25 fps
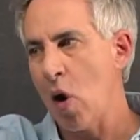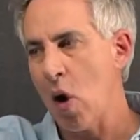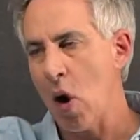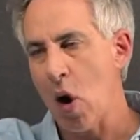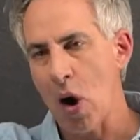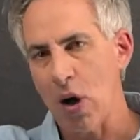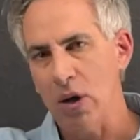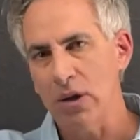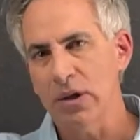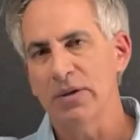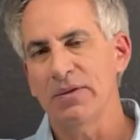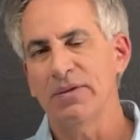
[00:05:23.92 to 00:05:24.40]

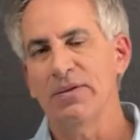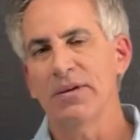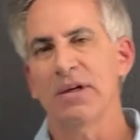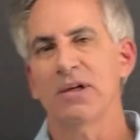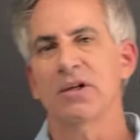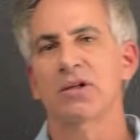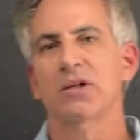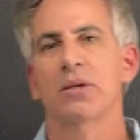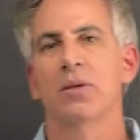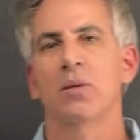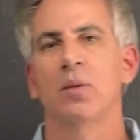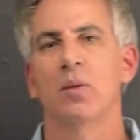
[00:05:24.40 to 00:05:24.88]
all of
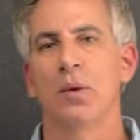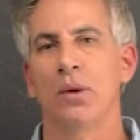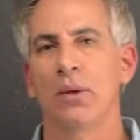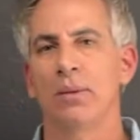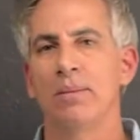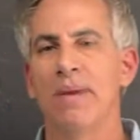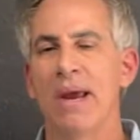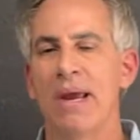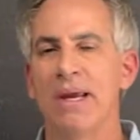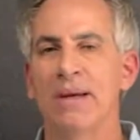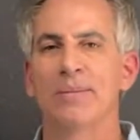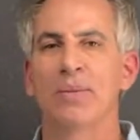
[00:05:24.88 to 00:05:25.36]
this will
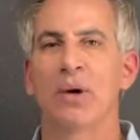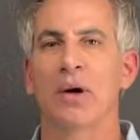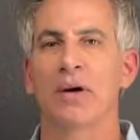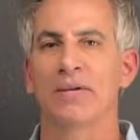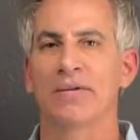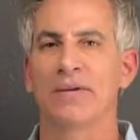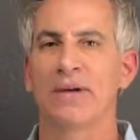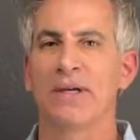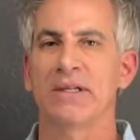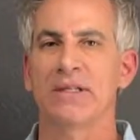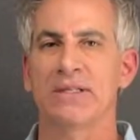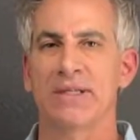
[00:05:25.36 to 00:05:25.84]
make
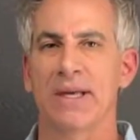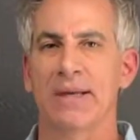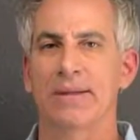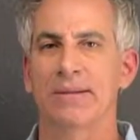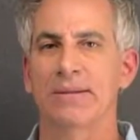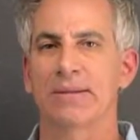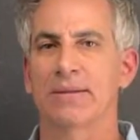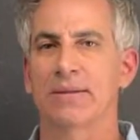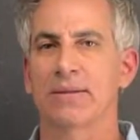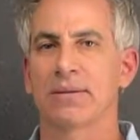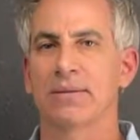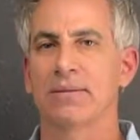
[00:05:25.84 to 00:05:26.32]
perfect
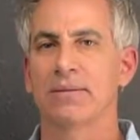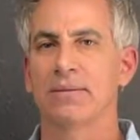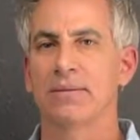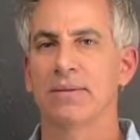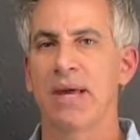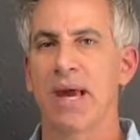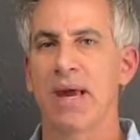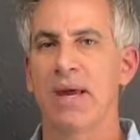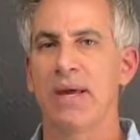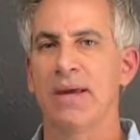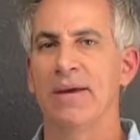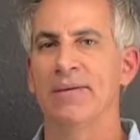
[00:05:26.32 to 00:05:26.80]
sense.
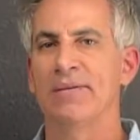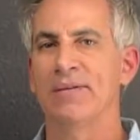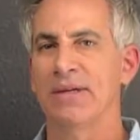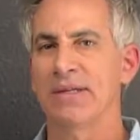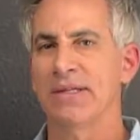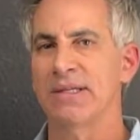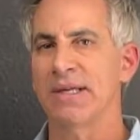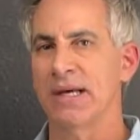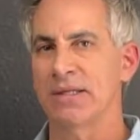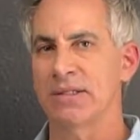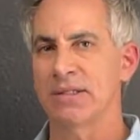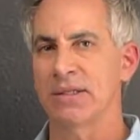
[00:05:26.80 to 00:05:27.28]
Okay, if
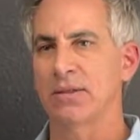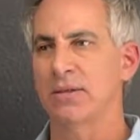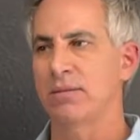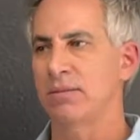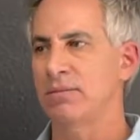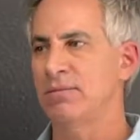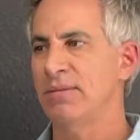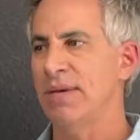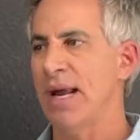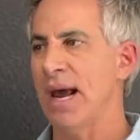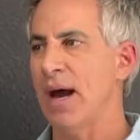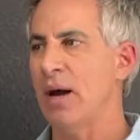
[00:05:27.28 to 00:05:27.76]
it
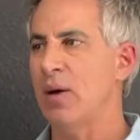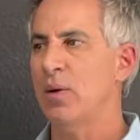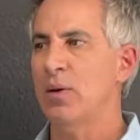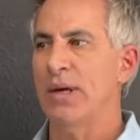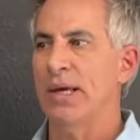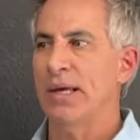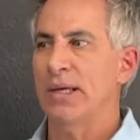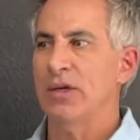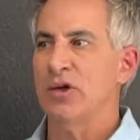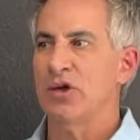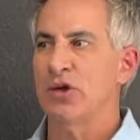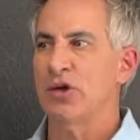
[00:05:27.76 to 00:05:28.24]
doesn't now,
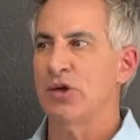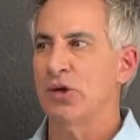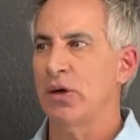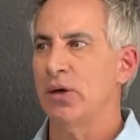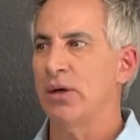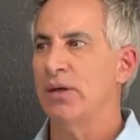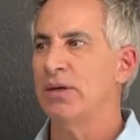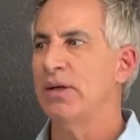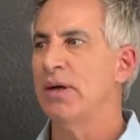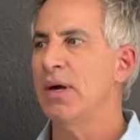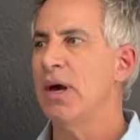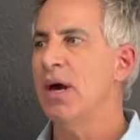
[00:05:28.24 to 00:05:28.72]
it
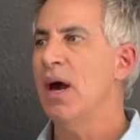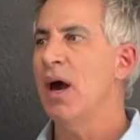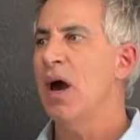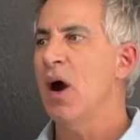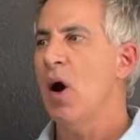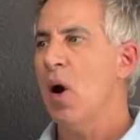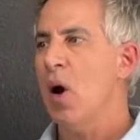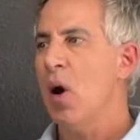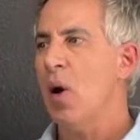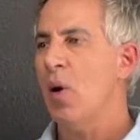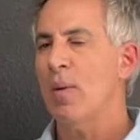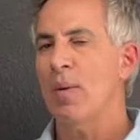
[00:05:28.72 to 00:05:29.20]
should.
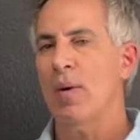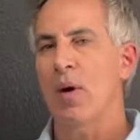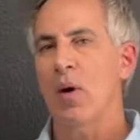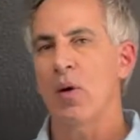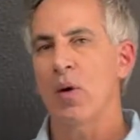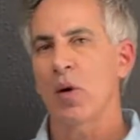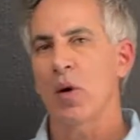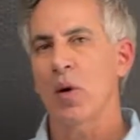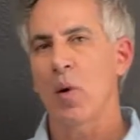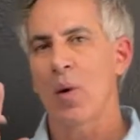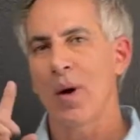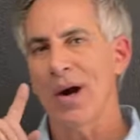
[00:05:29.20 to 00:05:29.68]

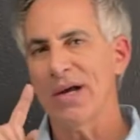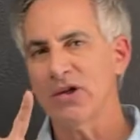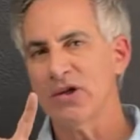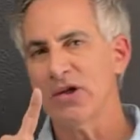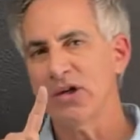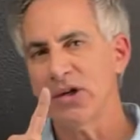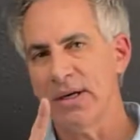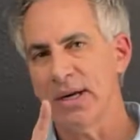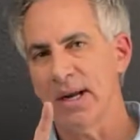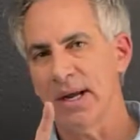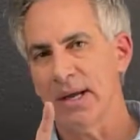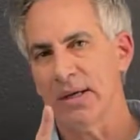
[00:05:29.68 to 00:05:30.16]

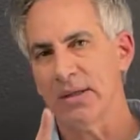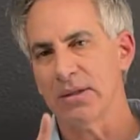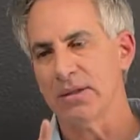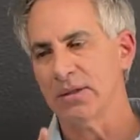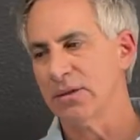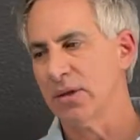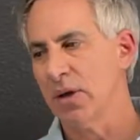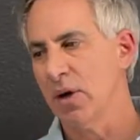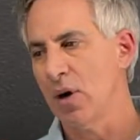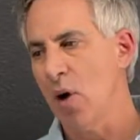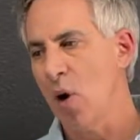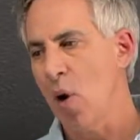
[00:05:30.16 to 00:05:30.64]
Question
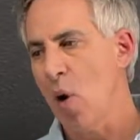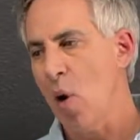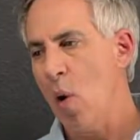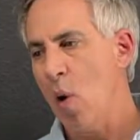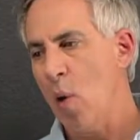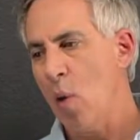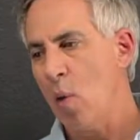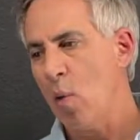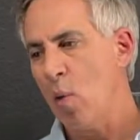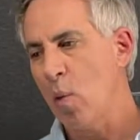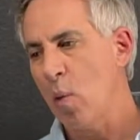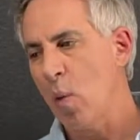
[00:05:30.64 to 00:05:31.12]
is,
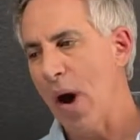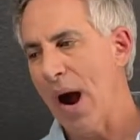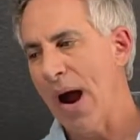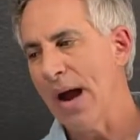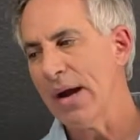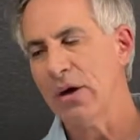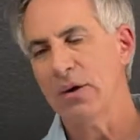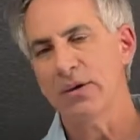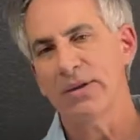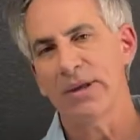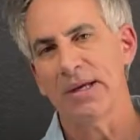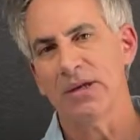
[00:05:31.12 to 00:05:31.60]
why
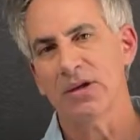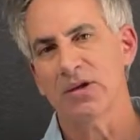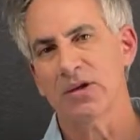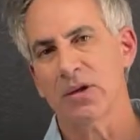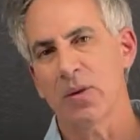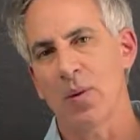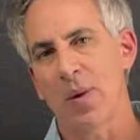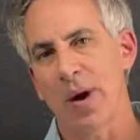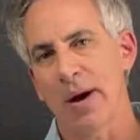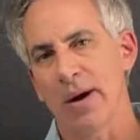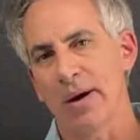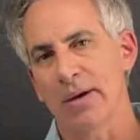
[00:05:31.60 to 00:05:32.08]
are they
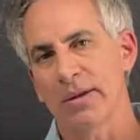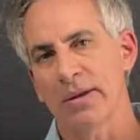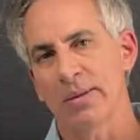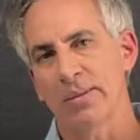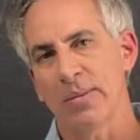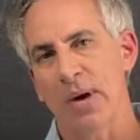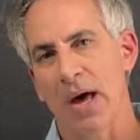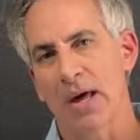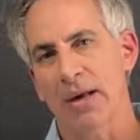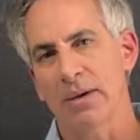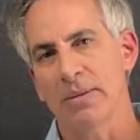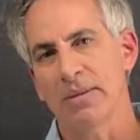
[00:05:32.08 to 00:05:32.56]
square at the
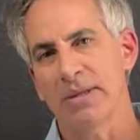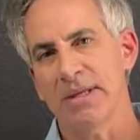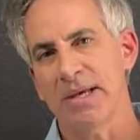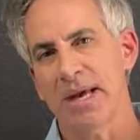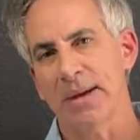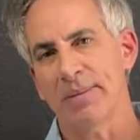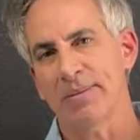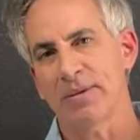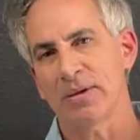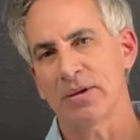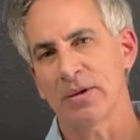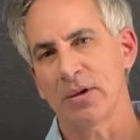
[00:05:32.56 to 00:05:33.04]
bottom of the
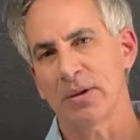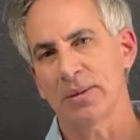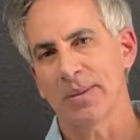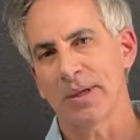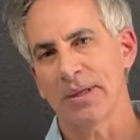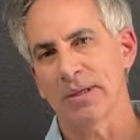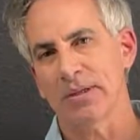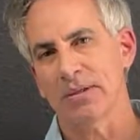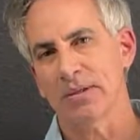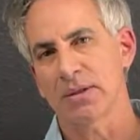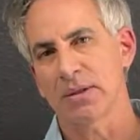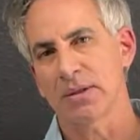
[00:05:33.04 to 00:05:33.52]

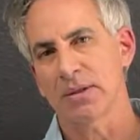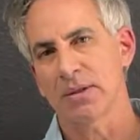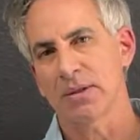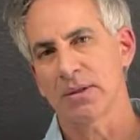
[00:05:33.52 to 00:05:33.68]
epidermis?